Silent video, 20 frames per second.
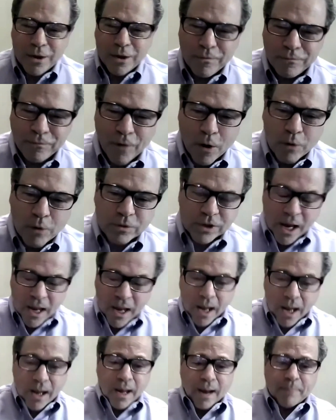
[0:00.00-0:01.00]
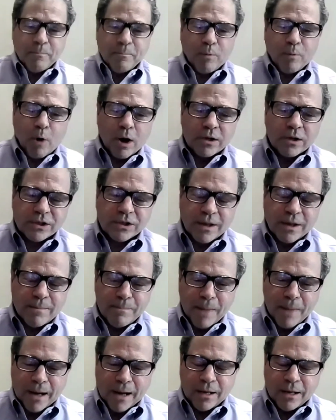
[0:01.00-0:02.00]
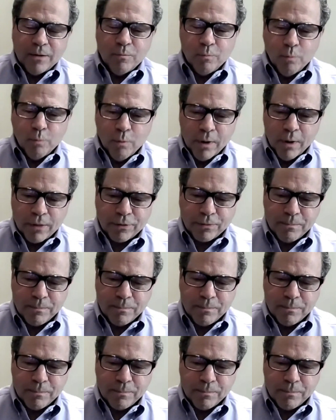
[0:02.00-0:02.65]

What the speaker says: you, folks. Hey, I brought somebody with